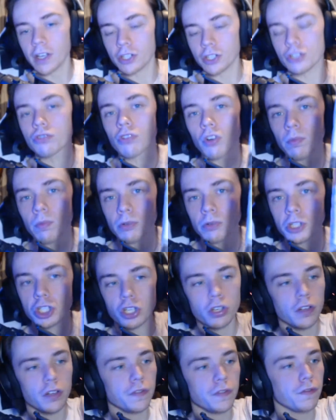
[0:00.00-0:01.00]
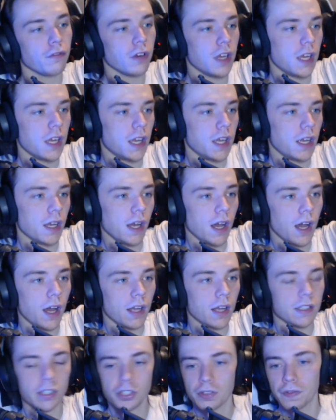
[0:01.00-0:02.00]
strawberry sugar-free
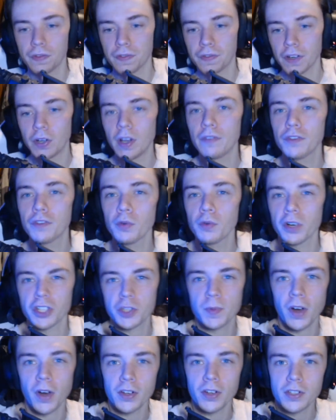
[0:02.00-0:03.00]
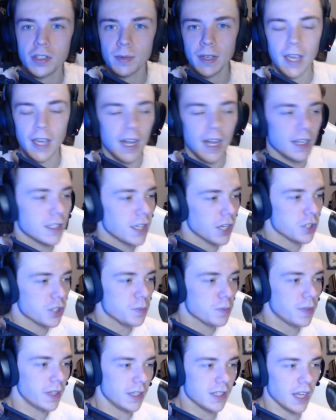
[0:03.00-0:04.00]
touch of fruit. If you want to sponsor me, get in touch,
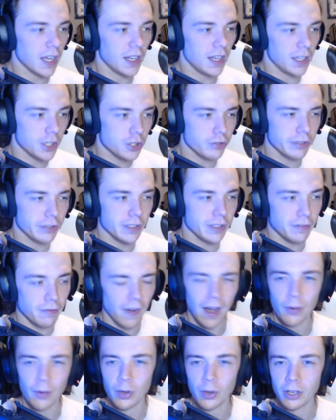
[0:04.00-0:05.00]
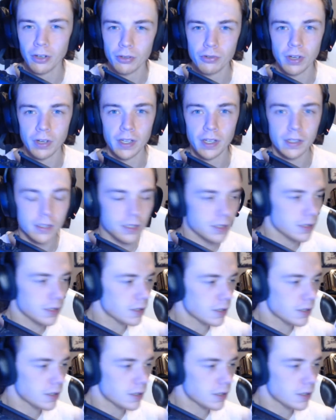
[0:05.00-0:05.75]
please. I literally devour your drinks.